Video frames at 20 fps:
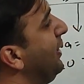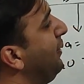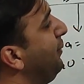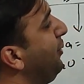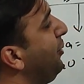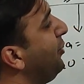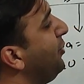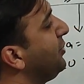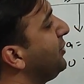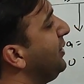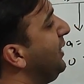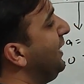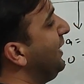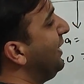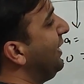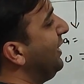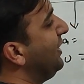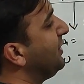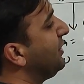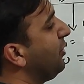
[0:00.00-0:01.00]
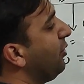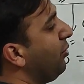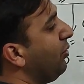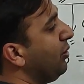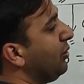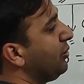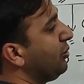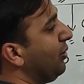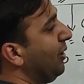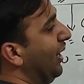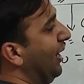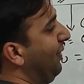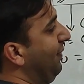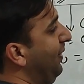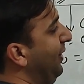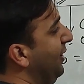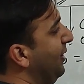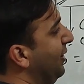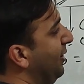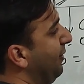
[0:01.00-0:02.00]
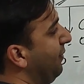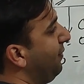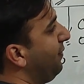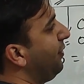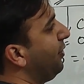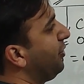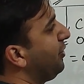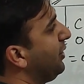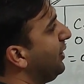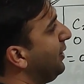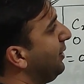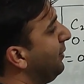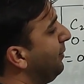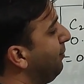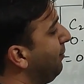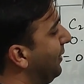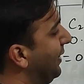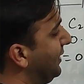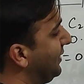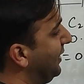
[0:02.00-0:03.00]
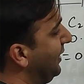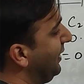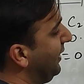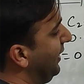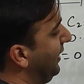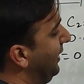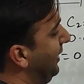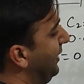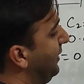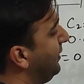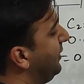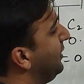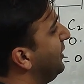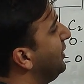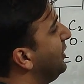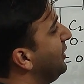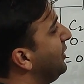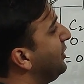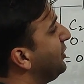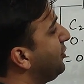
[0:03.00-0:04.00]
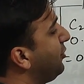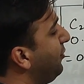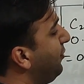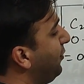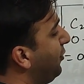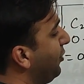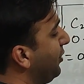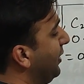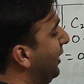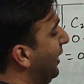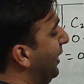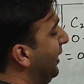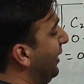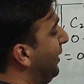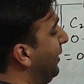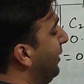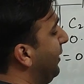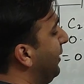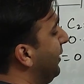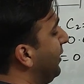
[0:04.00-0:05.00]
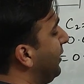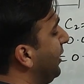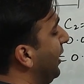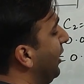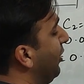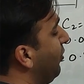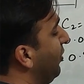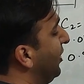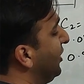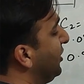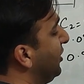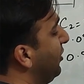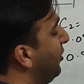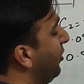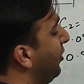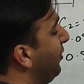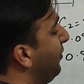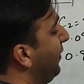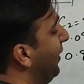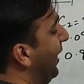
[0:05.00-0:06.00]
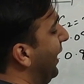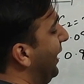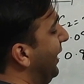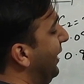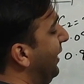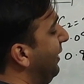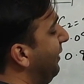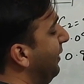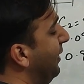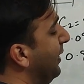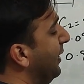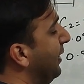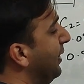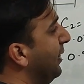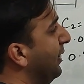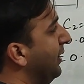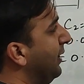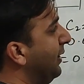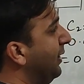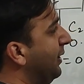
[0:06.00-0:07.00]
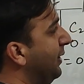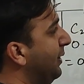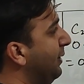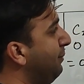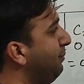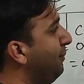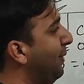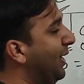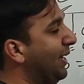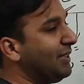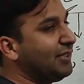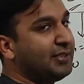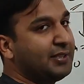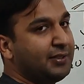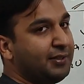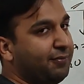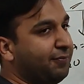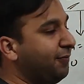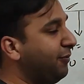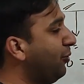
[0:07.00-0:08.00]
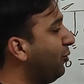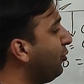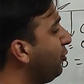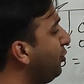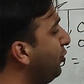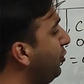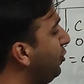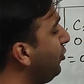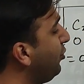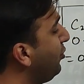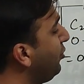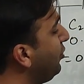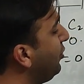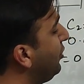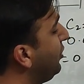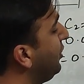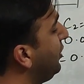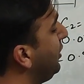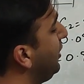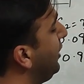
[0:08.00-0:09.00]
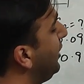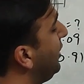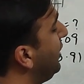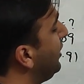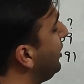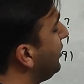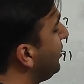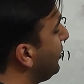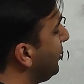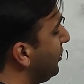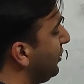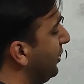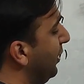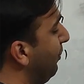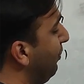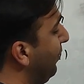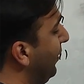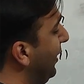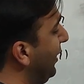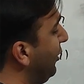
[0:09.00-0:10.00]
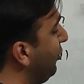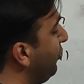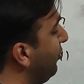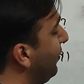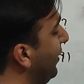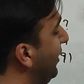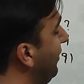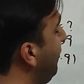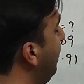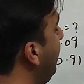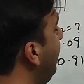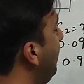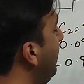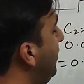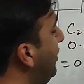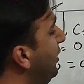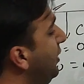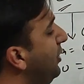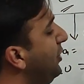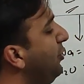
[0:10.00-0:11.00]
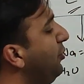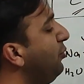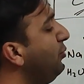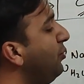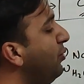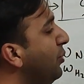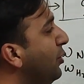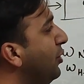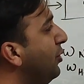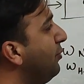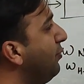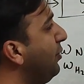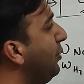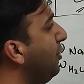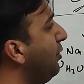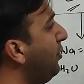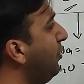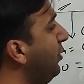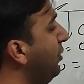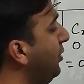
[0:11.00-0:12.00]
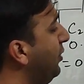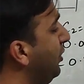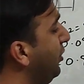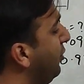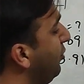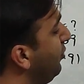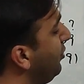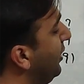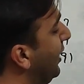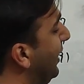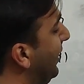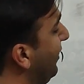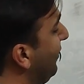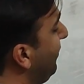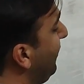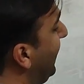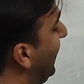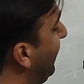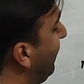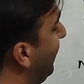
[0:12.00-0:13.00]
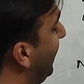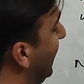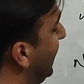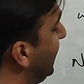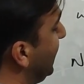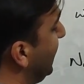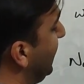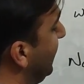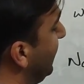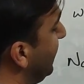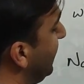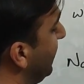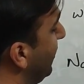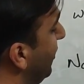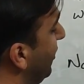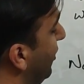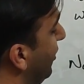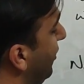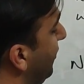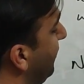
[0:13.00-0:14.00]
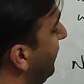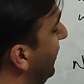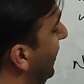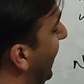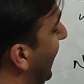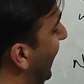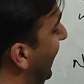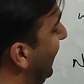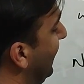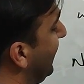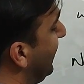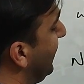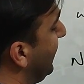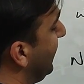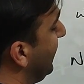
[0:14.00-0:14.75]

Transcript: Because C3 is also having water present in it. So for the calculation of any mass flow, you simply do what we do. We do that weight fraction of that